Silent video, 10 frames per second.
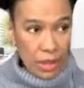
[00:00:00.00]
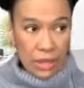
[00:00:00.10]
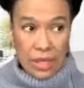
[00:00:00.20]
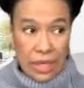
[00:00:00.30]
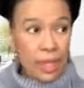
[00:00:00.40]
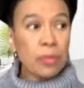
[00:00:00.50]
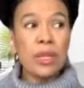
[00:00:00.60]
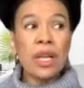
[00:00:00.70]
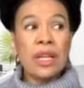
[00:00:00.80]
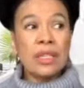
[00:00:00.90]
help
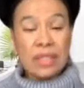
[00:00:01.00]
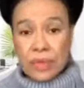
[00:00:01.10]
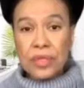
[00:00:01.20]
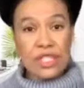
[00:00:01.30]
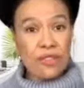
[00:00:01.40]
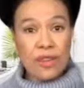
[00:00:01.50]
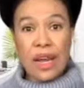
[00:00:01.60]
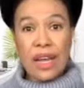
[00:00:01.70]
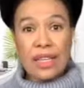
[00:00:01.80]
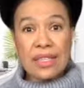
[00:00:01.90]
the rest of
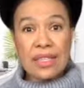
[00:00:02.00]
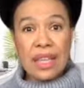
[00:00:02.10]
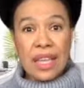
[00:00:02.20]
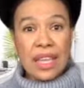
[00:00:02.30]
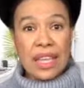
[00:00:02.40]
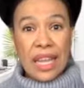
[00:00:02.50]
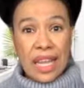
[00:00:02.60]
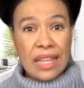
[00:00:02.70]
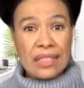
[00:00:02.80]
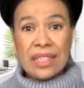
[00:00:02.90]
us
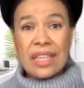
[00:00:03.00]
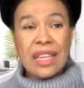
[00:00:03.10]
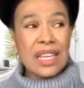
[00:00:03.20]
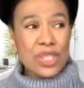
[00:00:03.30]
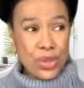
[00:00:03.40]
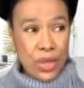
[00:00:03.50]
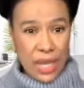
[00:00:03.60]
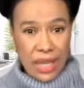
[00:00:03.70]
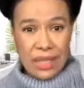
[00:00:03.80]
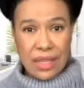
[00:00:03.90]
get
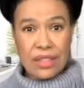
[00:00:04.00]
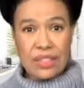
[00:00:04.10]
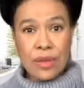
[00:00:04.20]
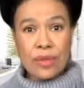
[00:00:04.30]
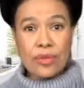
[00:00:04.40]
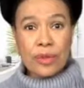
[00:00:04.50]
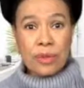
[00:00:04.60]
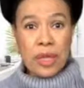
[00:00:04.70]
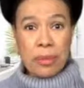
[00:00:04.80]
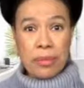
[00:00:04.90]
educated. So from
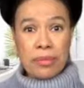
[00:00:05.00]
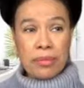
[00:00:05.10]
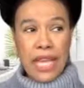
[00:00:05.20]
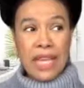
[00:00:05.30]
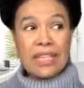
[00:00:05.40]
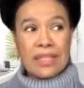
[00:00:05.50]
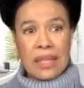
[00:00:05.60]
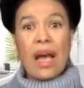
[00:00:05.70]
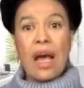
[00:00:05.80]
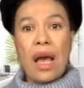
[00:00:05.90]
the base
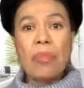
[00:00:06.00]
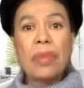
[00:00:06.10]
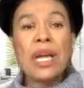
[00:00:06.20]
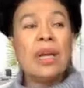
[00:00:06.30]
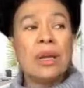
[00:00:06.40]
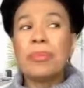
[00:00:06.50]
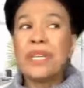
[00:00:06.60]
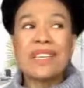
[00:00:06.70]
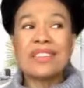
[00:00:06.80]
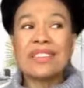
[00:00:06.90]
up,
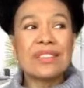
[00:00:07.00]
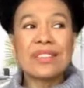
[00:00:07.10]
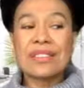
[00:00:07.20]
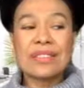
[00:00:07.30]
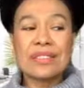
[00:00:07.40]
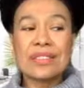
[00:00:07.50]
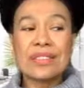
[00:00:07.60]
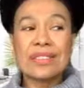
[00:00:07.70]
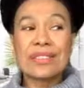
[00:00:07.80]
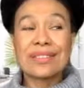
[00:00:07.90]
because
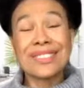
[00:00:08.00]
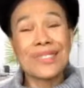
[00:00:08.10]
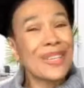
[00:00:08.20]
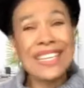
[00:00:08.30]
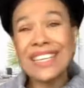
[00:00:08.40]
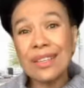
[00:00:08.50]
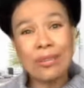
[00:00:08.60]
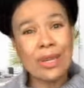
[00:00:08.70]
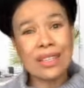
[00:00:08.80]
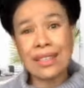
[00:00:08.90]
really
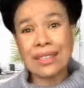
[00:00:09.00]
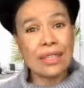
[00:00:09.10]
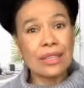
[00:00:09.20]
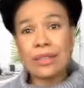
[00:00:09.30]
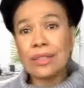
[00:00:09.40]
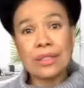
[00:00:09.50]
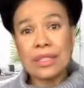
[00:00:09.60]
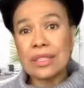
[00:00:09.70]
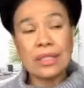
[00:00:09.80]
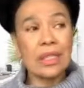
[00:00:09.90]
we are getting
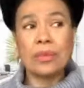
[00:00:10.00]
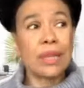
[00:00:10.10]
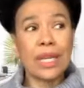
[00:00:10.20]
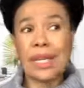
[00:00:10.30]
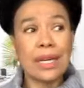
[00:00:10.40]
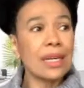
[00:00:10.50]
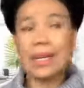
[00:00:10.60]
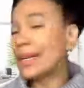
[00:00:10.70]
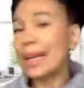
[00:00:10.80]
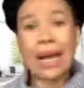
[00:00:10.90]
older and we are
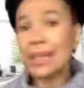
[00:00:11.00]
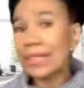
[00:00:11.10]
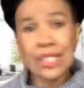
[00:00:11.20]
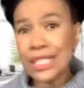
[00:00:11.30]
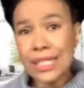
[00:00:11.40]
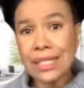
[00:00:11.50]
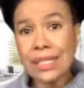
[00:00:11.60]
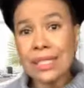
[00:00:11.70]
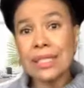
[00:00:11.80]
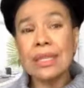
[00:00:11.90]
not
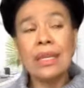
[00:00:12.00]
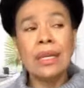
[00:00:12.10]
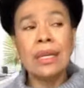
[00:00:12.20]
changing